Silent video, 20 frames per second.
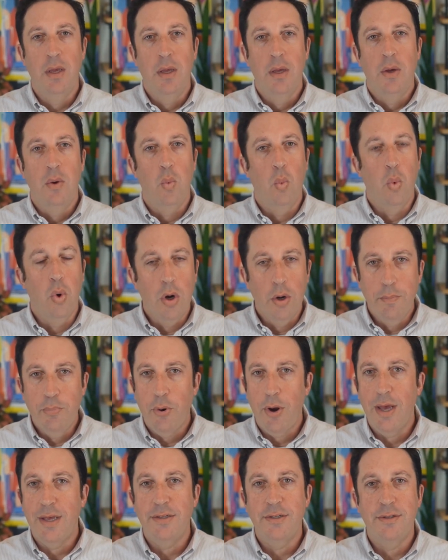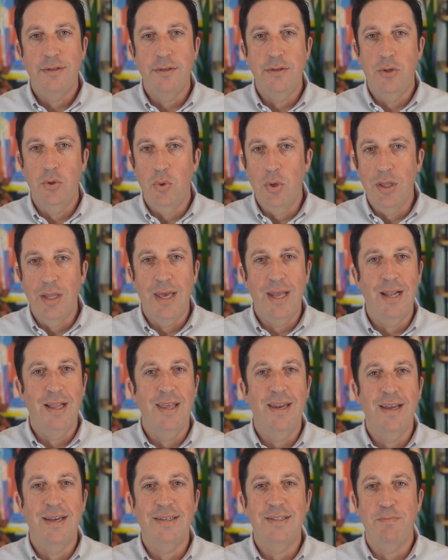WordPress, Google
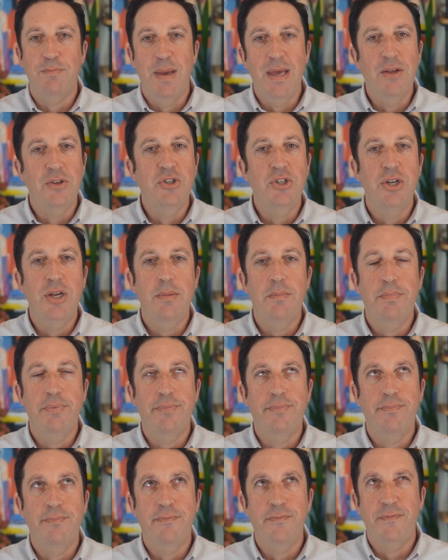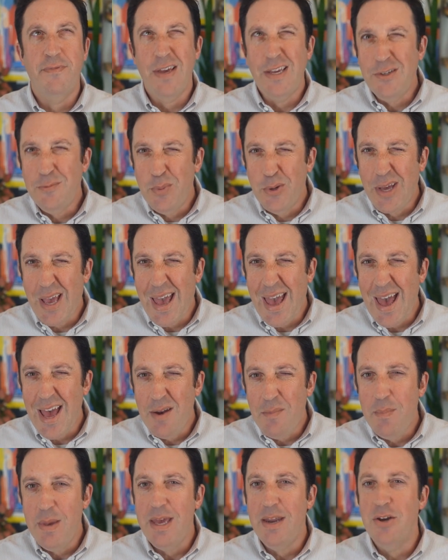Analytics, MailChimp, Facebook
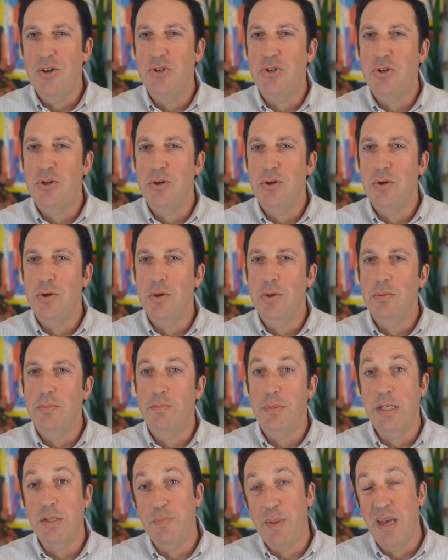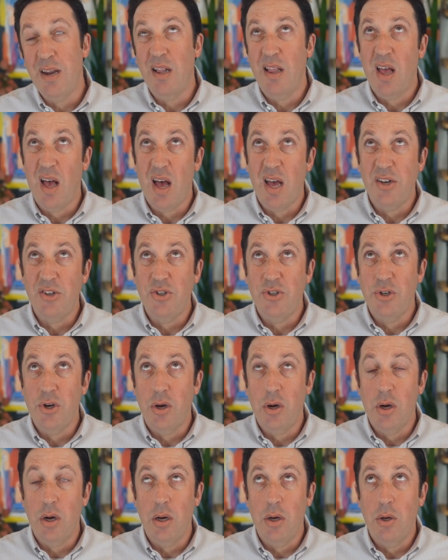Ad Manager, Mixpanel
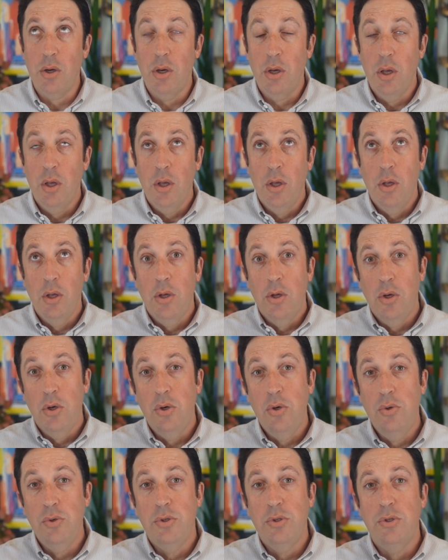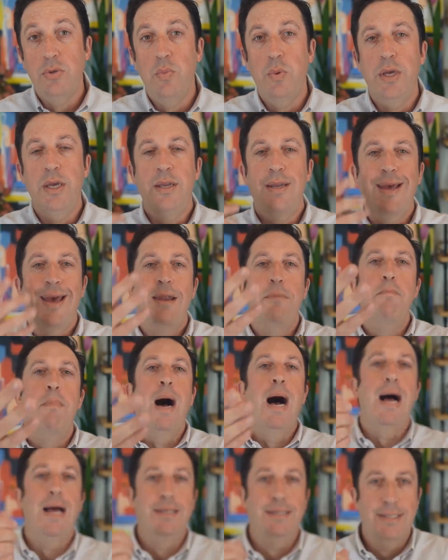Hotjar, Hootsuite, and
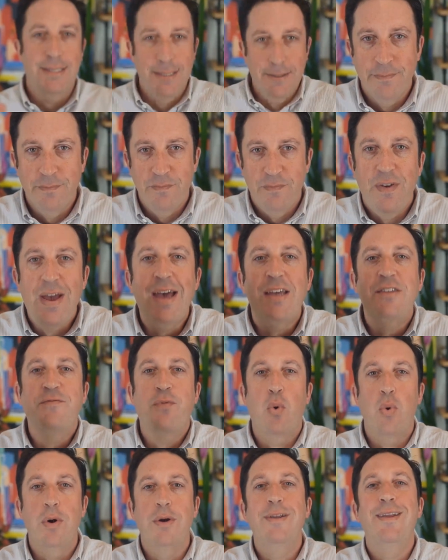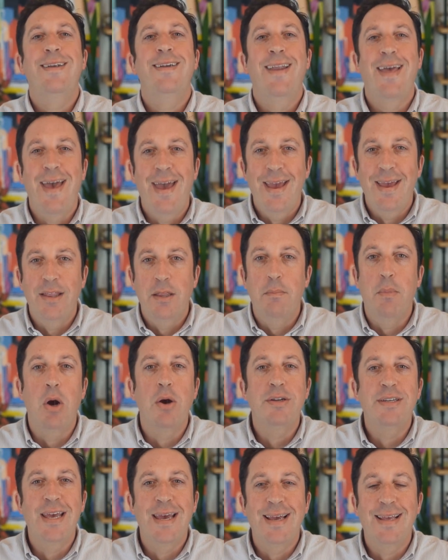Moz. Fast forward to today, and the
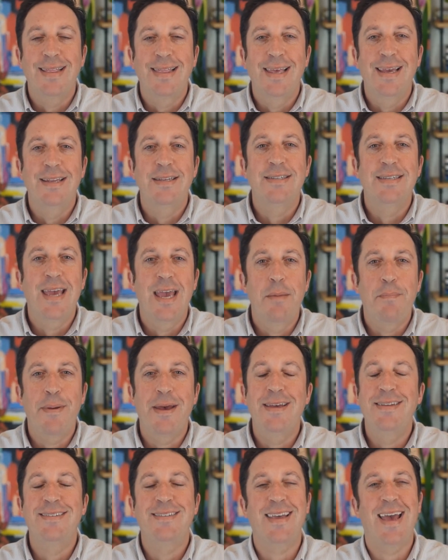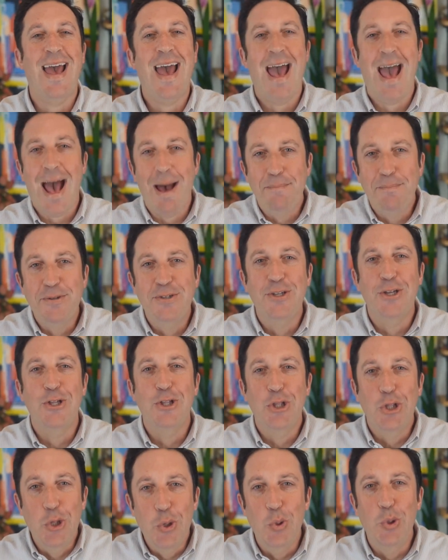Martech landscape has
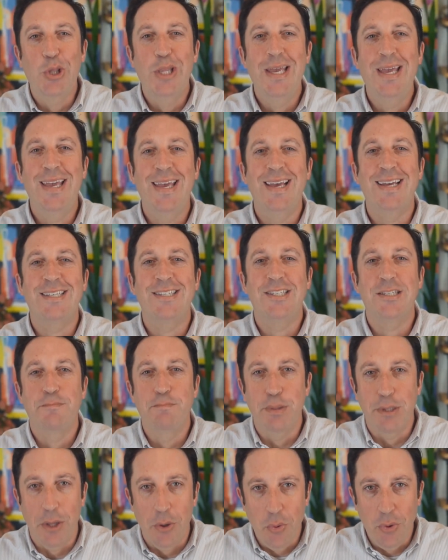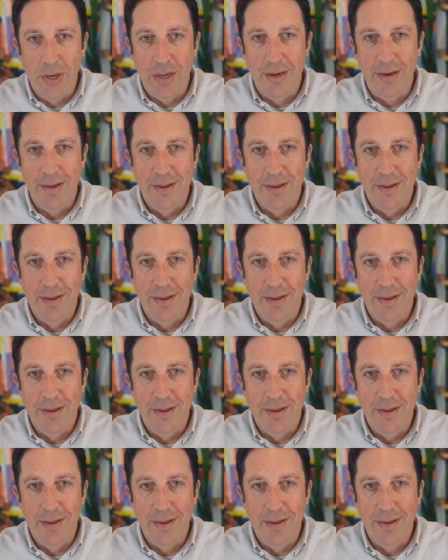absolutely exploded.